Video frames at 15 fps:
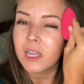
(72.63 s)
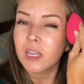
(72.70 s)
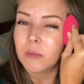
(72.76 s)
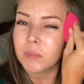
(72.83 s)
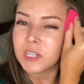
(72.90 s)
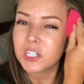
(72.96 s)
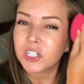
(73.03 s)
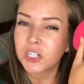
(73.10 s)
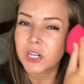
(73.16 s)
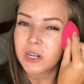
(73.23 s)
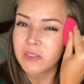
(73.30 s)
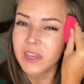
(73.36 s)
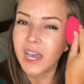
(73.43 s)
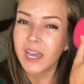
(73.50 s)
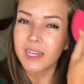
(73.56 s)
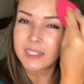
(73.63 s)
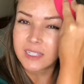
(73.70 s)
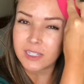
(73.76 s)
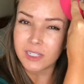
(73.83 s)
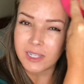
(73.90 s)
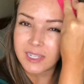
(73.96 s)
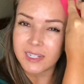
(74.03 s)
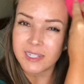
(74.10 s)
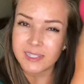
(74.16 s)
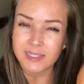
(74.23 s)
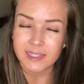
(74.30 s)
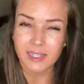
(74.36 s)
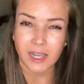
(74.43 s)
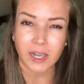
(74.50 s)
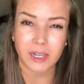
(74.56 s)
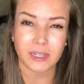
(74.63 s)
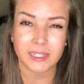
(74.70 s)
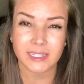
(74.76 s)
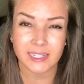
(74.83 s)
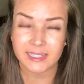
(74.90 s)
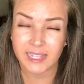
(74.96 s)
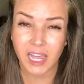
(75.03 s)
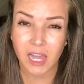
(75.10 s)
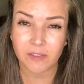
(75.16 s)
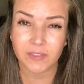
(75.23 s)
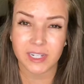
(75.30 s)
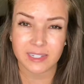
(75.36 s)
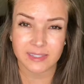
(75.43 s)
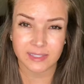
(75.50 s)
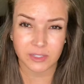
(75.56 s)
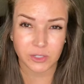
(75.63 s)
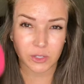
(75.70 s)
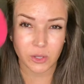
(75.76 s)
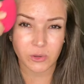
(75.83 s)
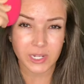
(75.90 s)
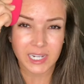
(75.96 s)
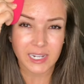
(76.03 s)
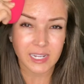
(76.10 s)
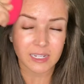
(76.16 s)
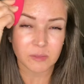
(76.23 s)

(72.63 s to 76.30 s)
be sure that it doesn't have any silicone in it,